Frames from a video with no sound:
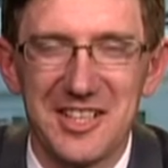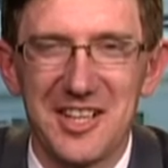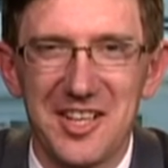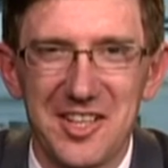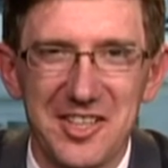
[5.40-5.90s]

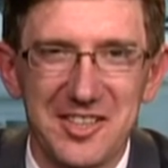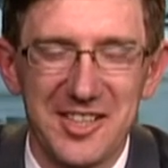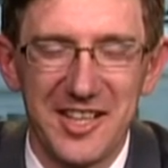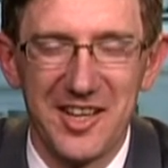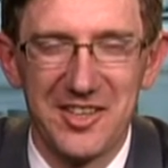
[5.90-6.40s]
uh,
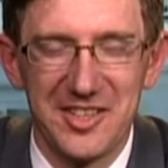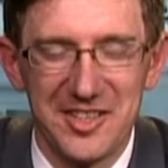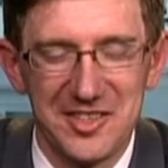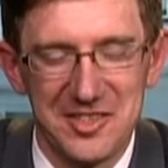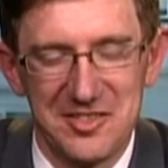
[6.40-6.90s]
that
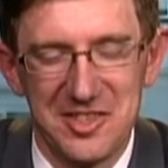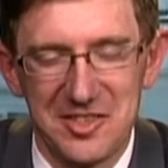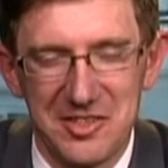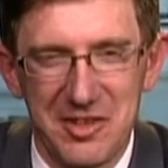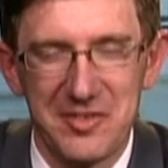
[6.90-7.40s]
uh,
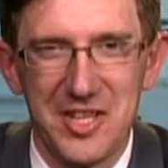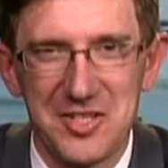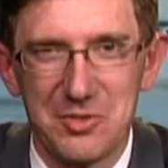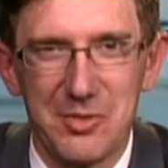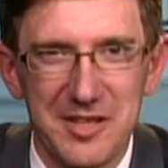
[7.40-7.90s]
uh,
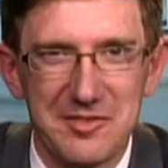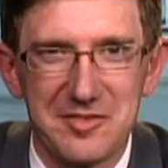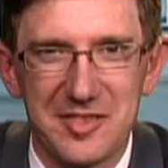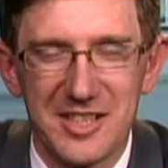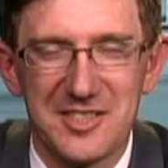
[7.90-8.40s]
gravitational
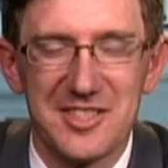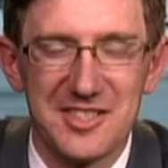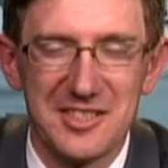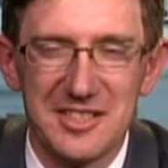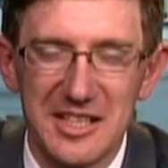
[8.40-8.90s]
wave
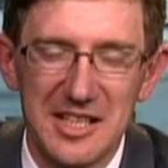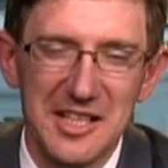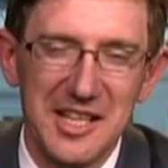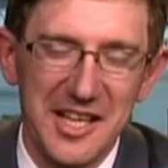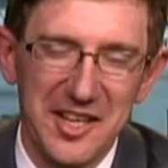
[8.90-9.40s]
existed.
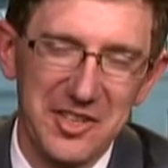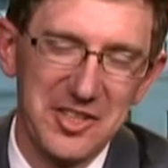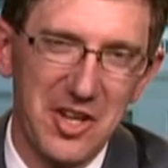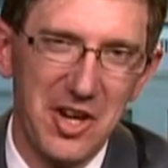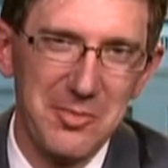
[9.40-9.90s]
And at
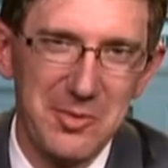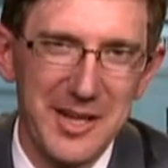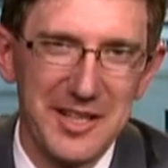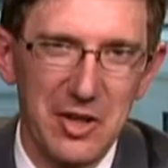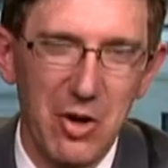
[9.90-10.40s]
the time, he
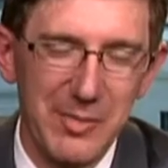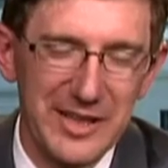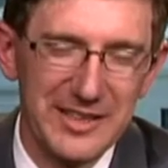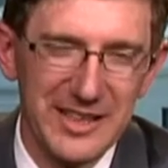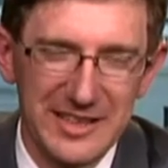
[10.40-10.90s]
made the
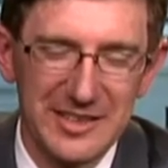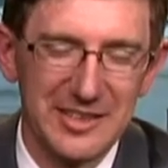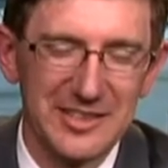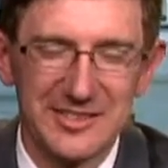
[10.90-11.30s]
comment that oh,